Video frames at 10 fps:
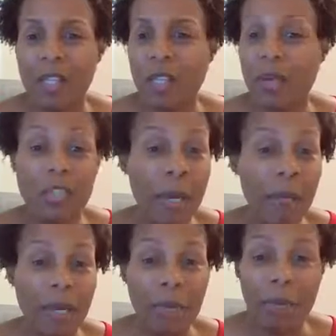
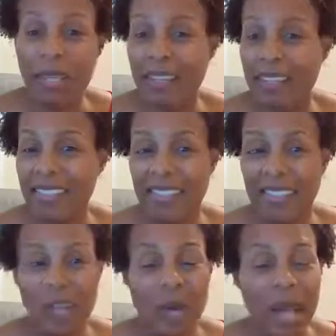shame on me.
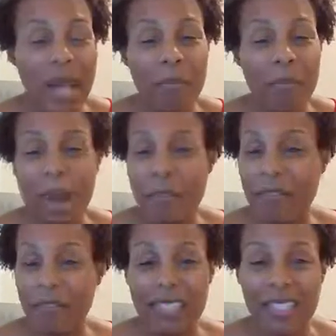I probably
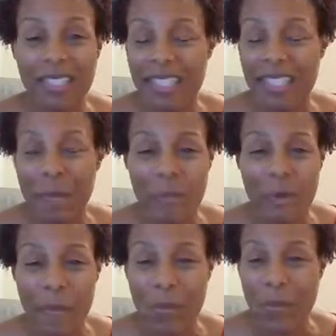fell into the same
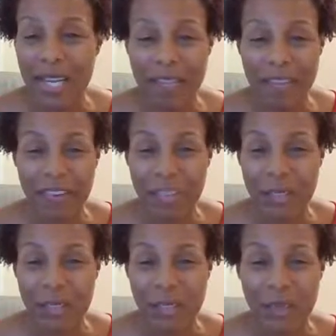trap you guys fell
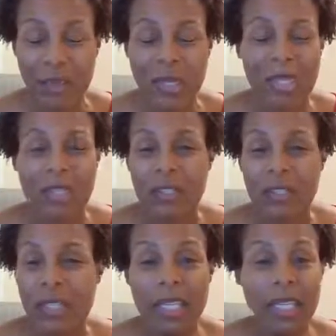into,
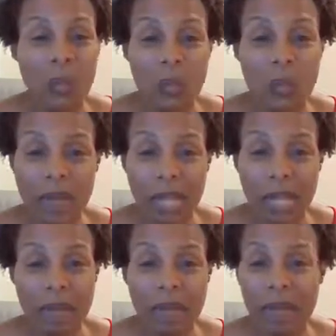just eating
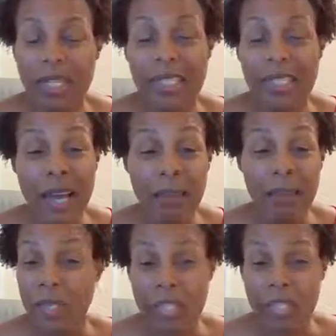whatever, because I was
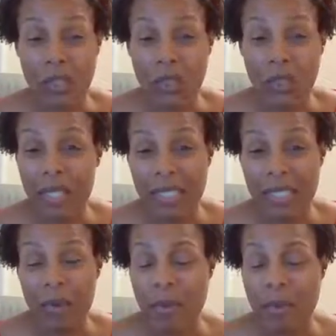really enjoying the
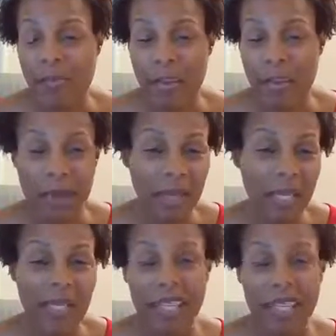time with my family
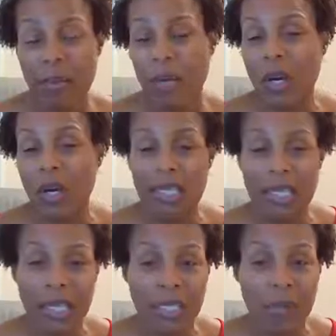and thinking about all these
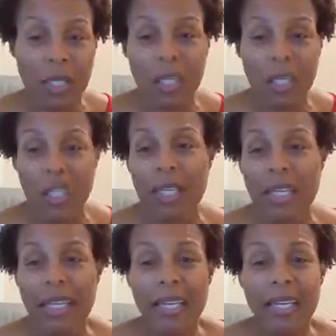things I'm going to
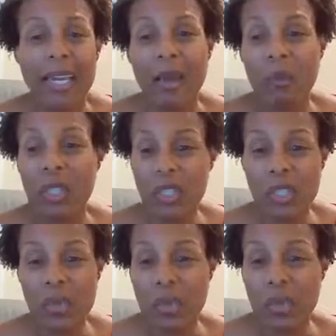cook. And we
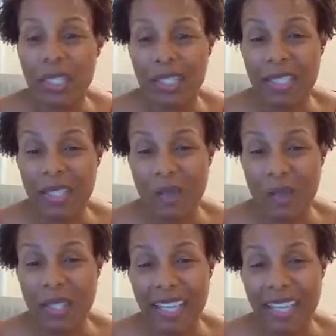just went to the
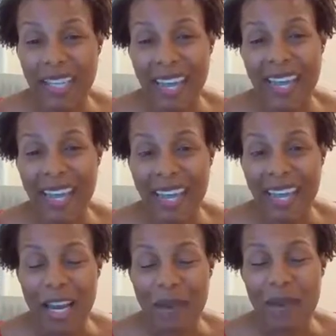store today,
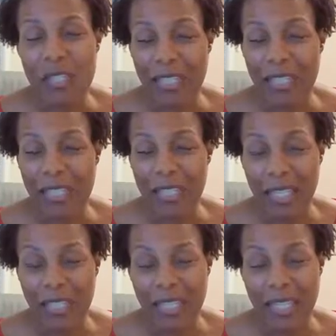and I was just telling
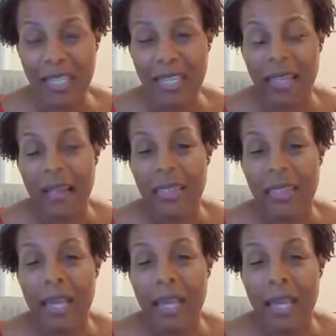Derek
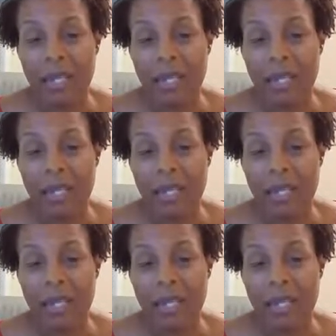that,